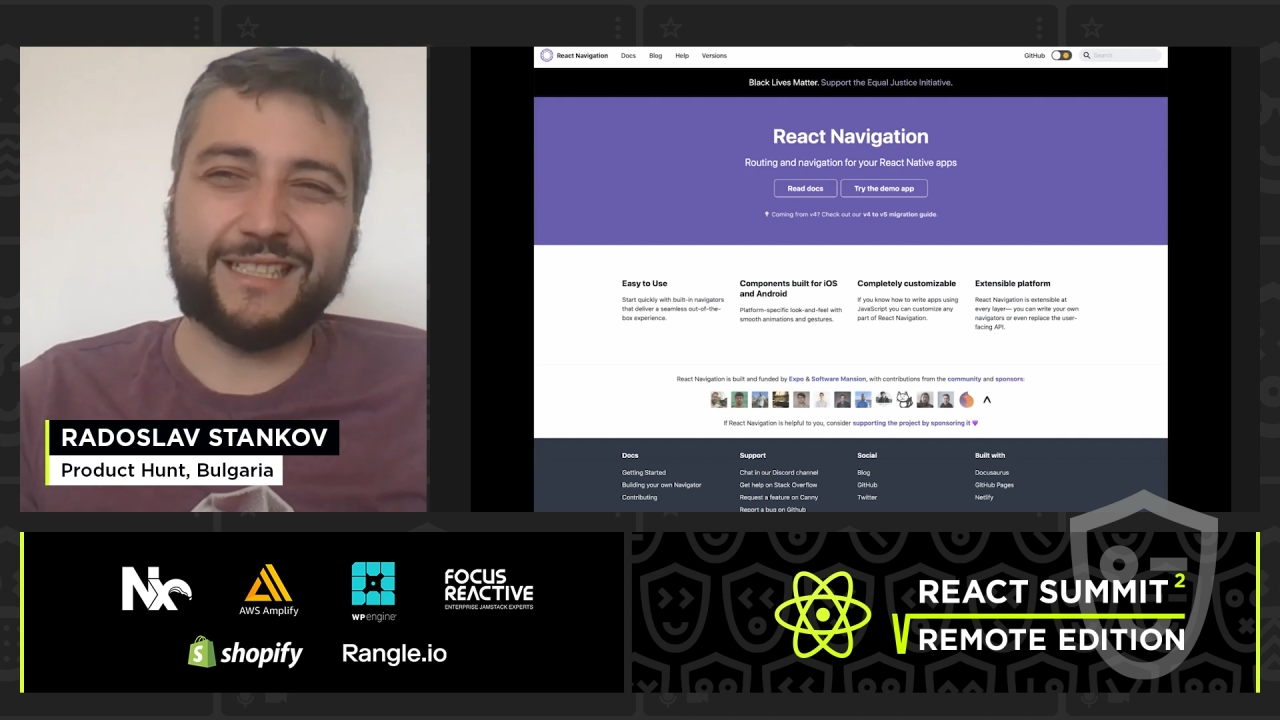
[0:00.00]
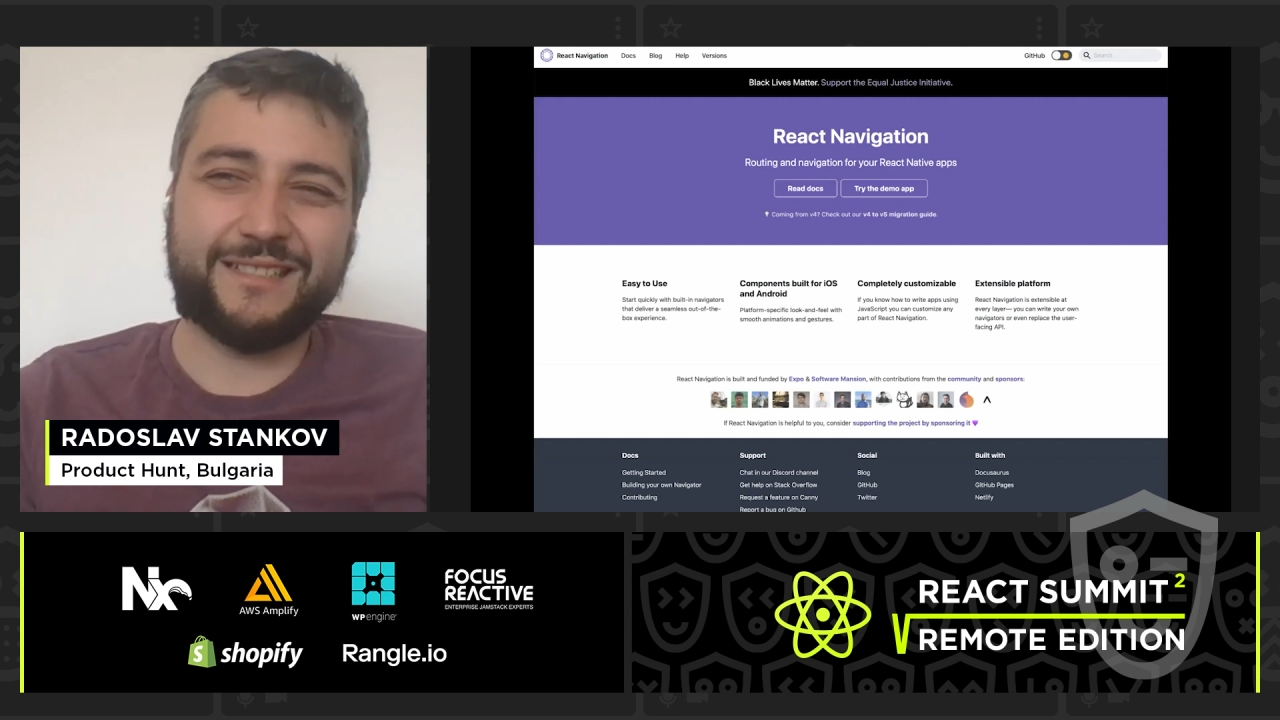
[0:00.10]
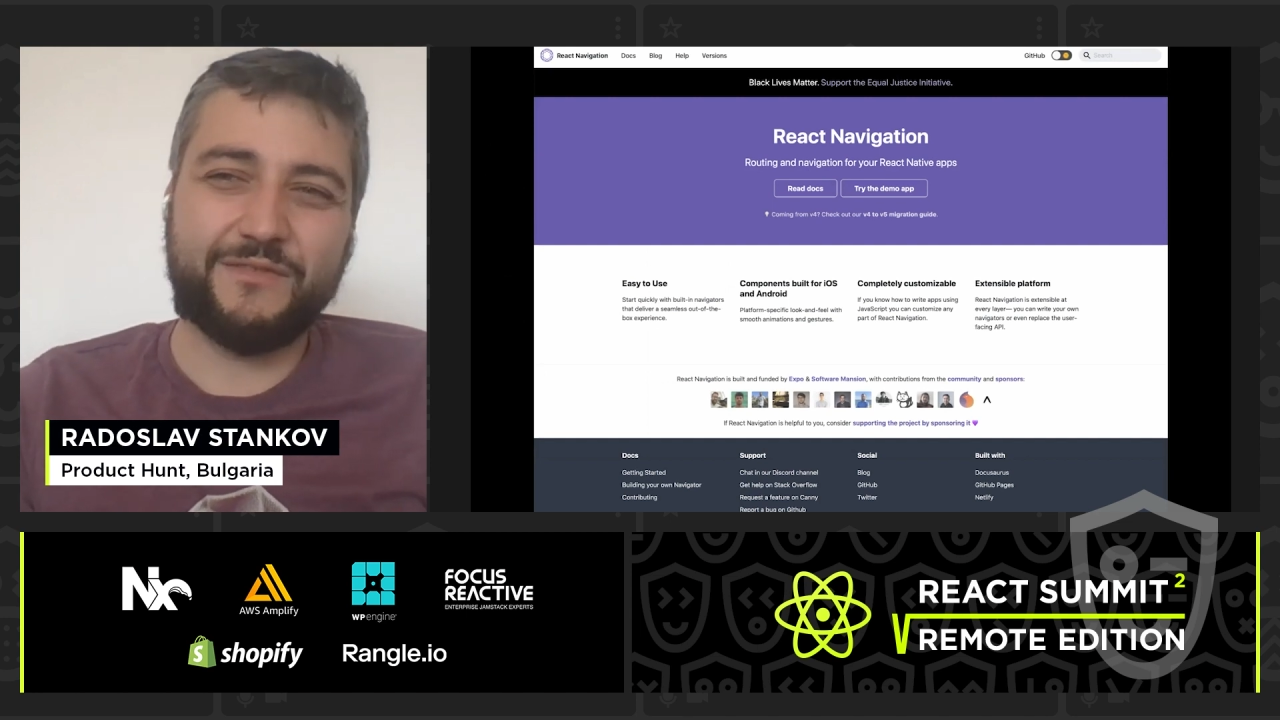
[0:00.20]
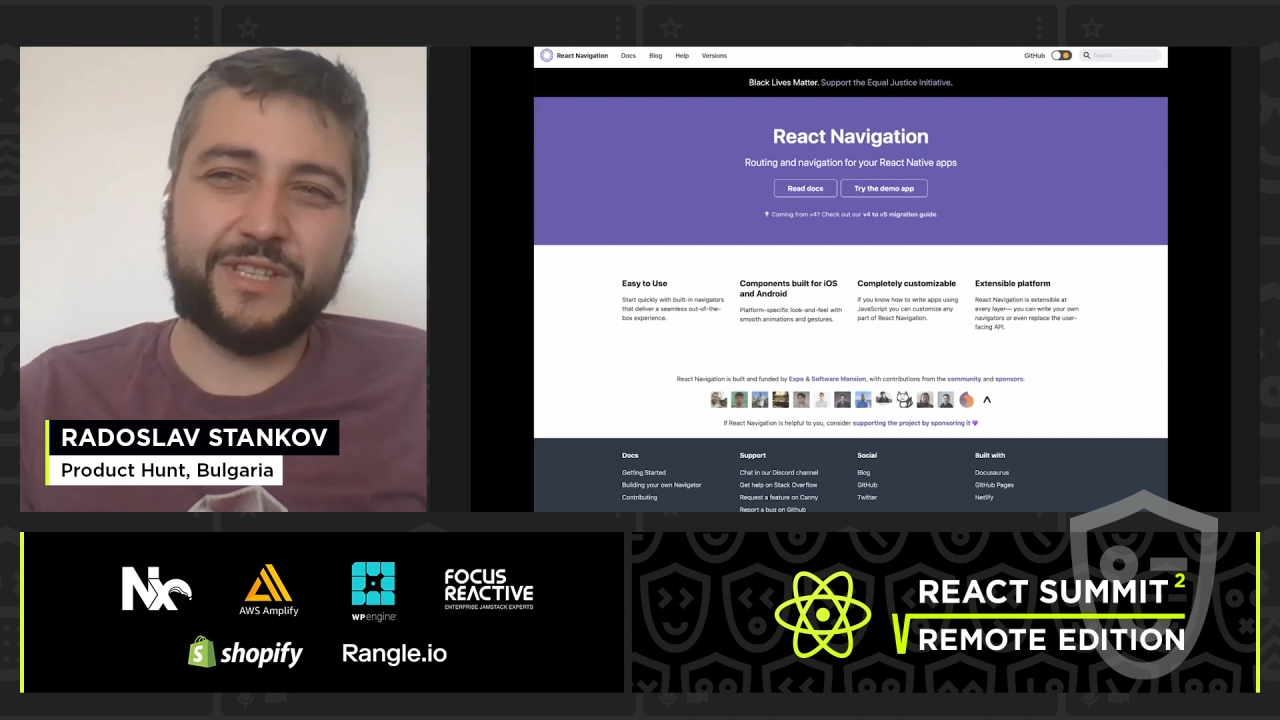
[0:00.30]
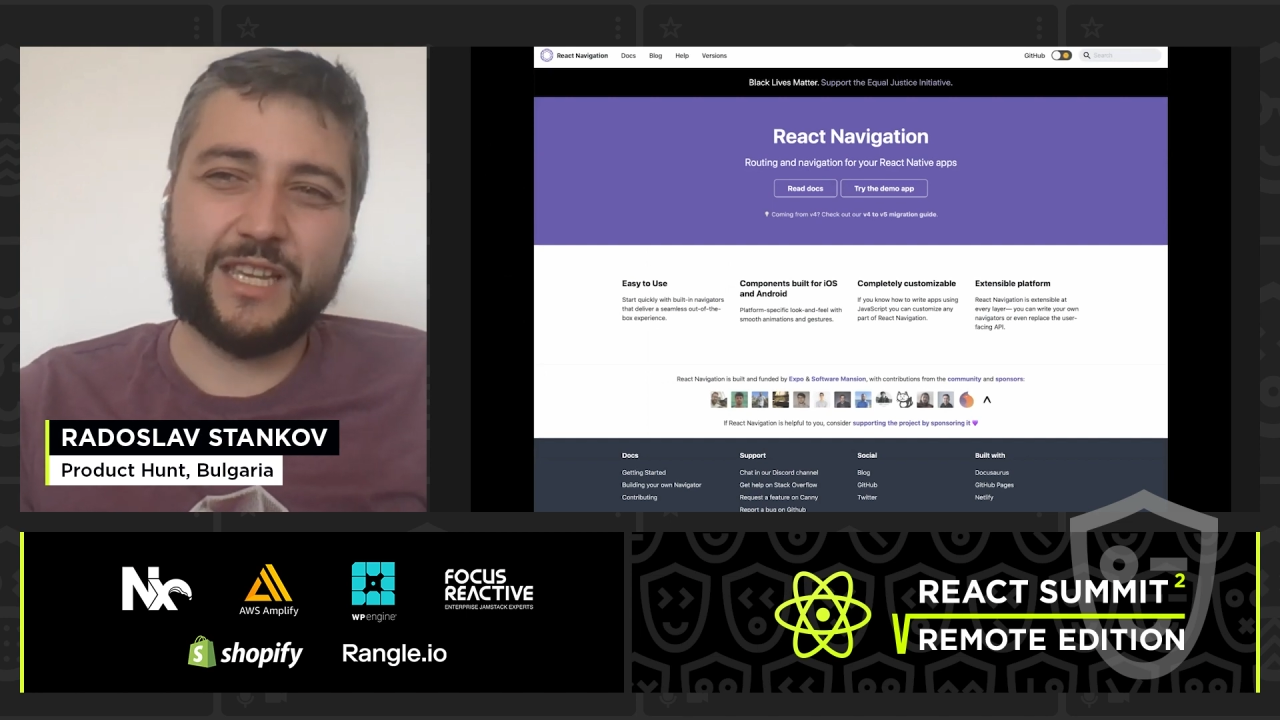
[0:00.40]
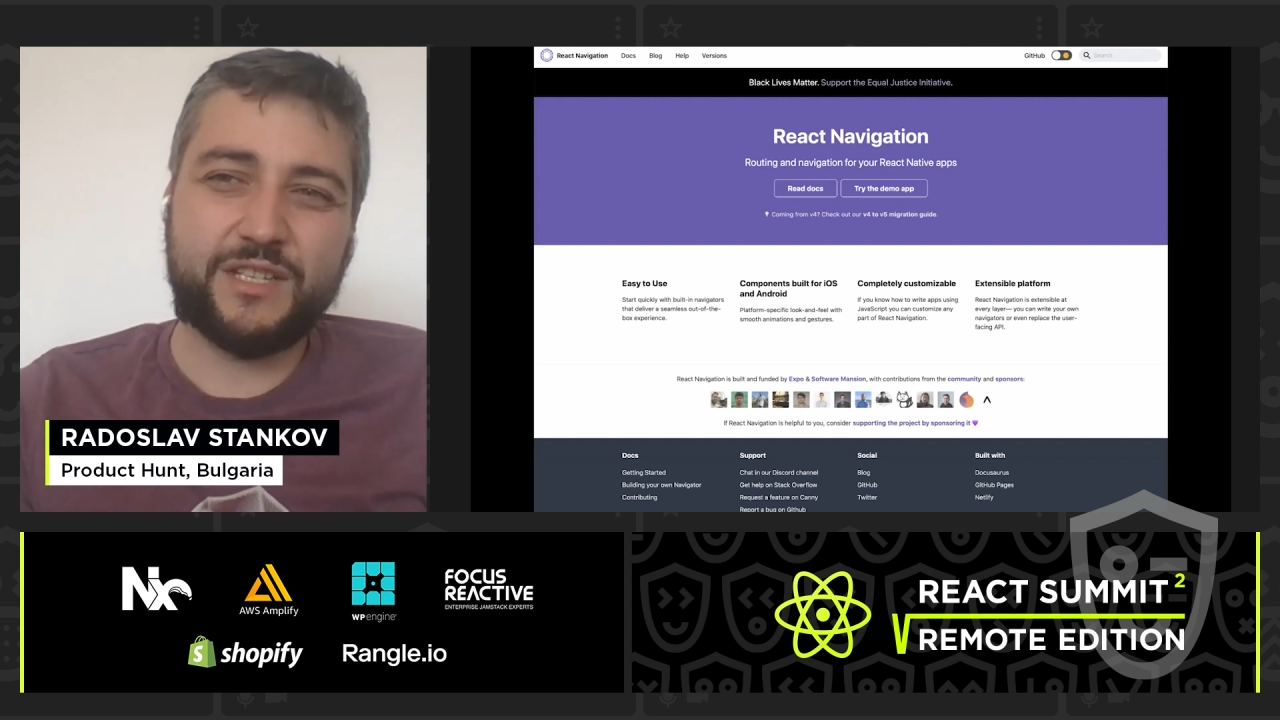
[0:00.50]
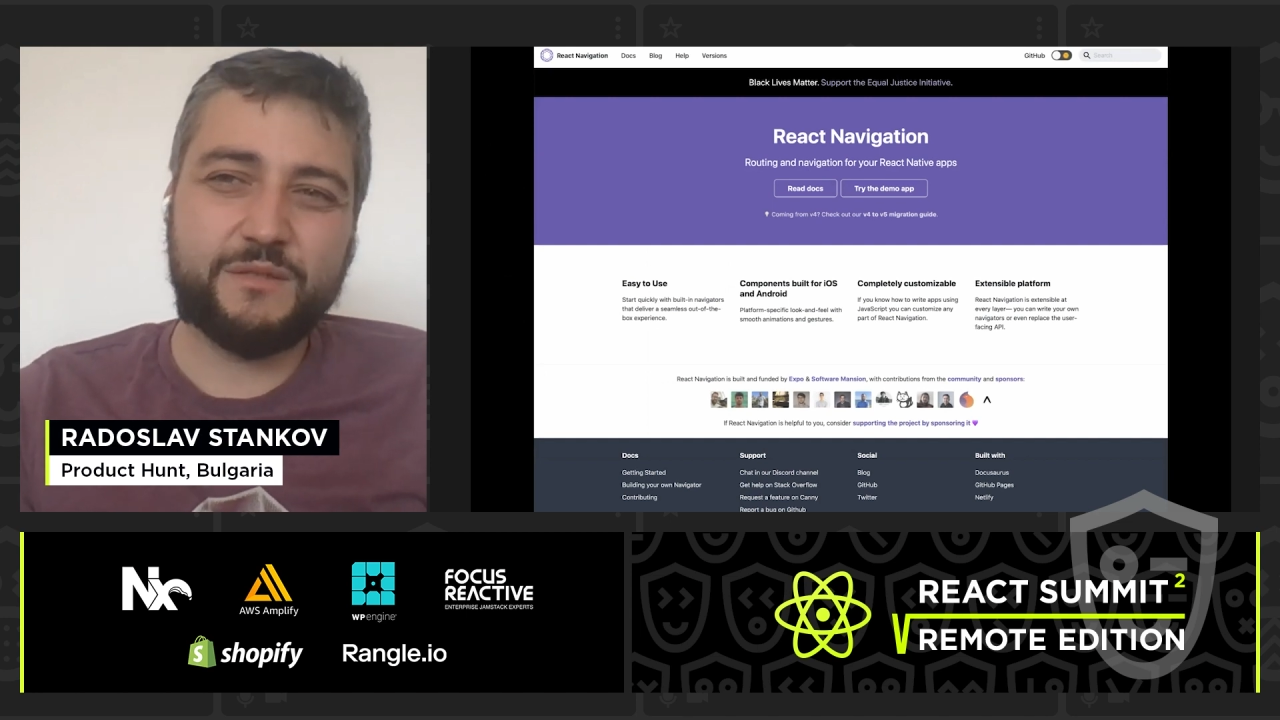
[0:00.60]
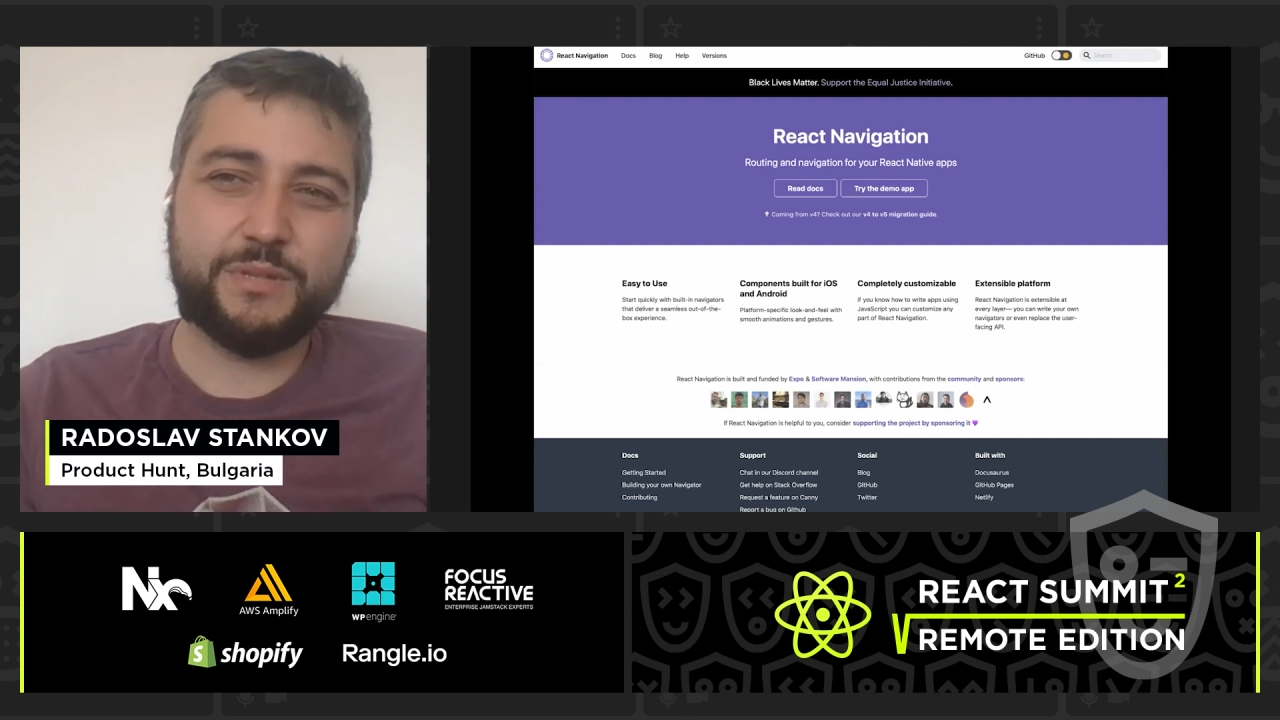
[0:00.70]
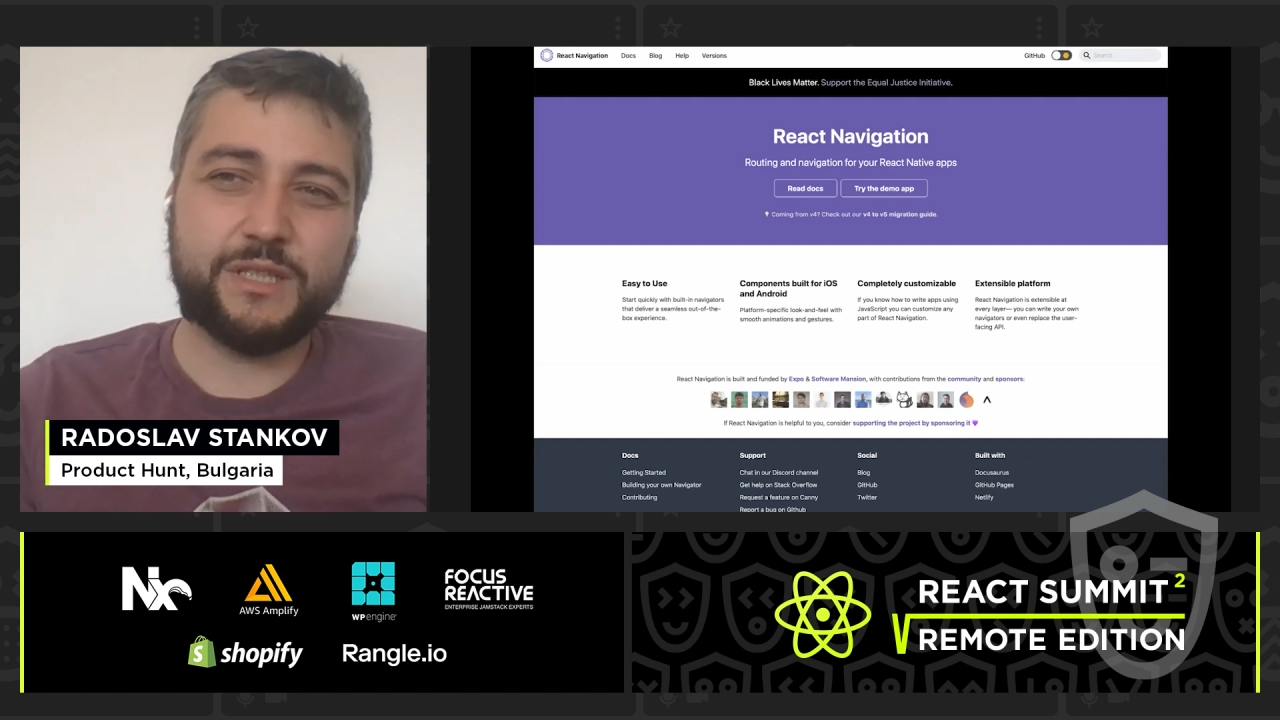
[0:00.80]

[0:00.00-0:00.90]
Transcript: others navigation,